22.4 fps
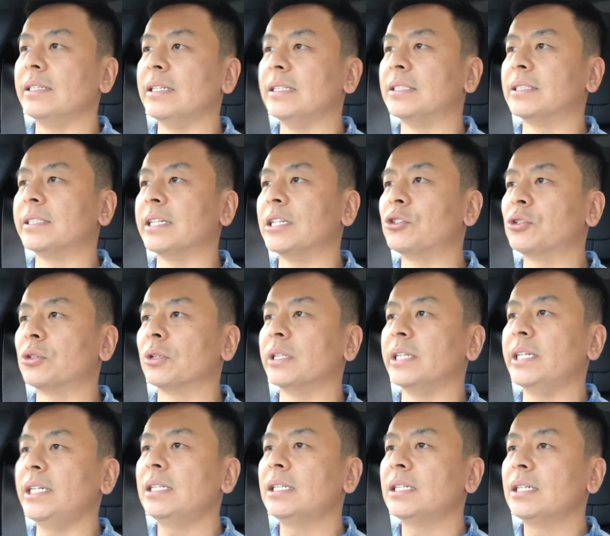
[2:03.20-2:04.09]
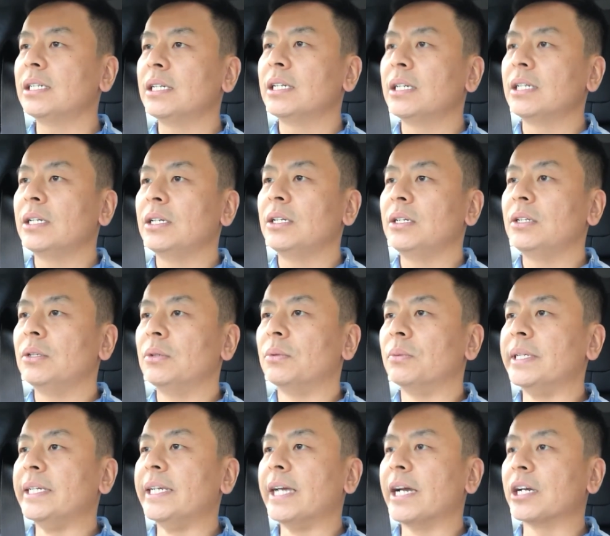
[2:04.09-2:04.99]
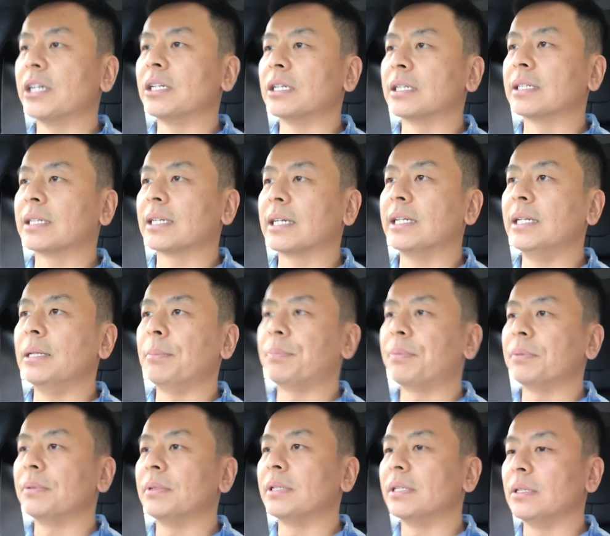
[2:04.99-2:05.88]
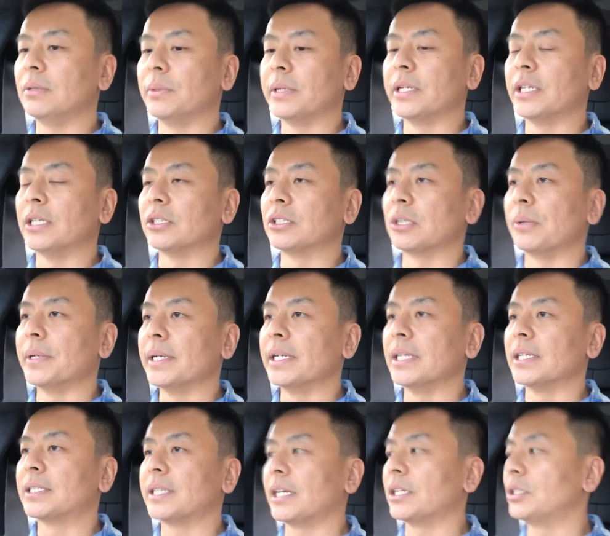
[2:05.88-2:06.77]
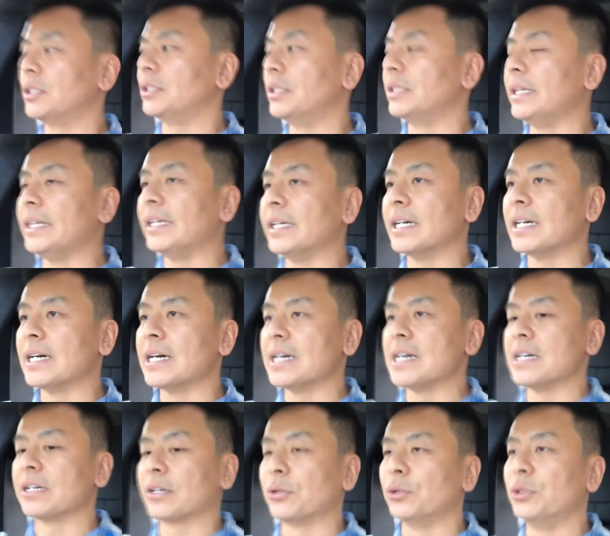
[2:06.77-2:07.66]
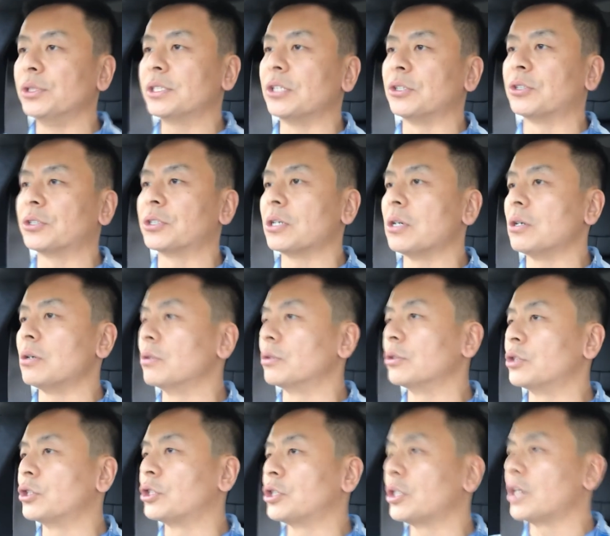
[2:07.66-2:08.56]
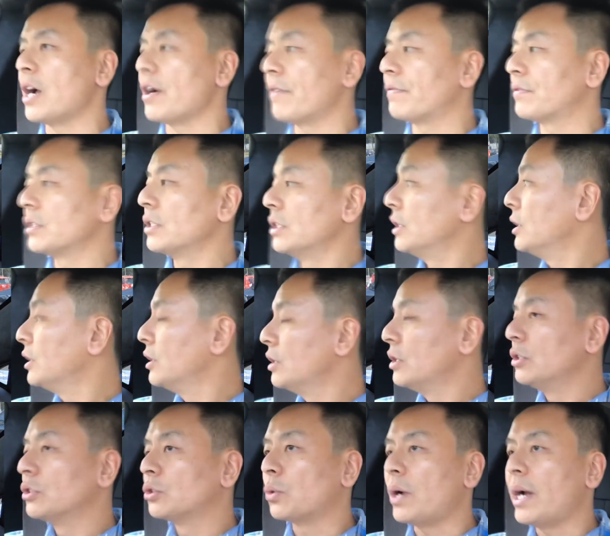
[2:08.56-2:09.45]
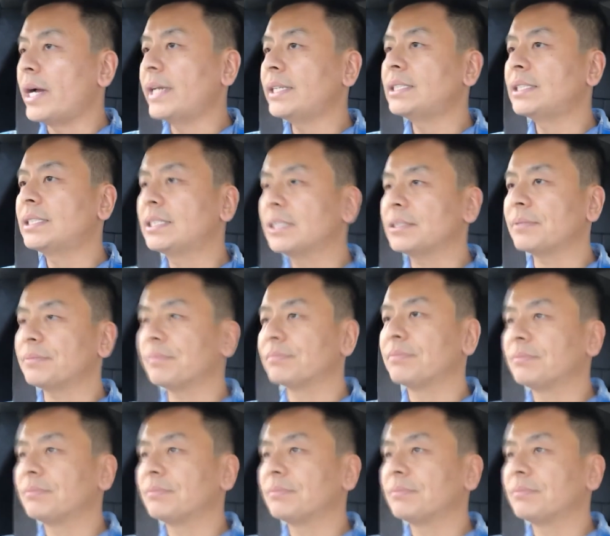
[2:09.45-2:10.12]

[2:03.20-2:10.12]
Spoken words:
essentially we are going to we're going to touch the cruise control shaft twice,